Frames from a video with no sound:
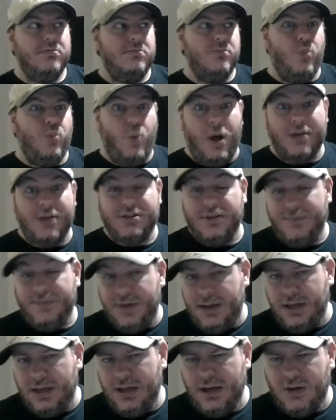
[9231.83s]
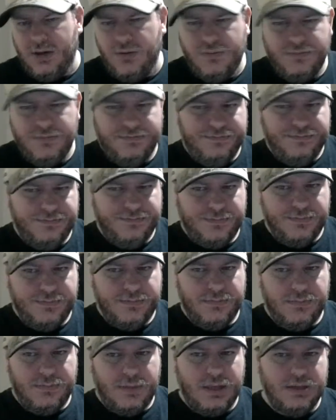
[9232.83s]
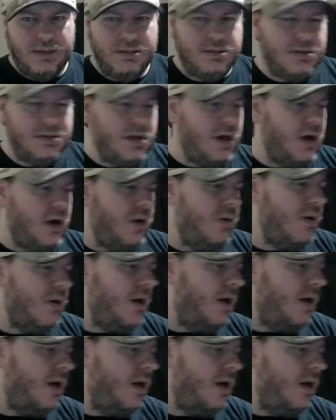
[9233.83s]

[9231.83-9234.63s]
watched the video. So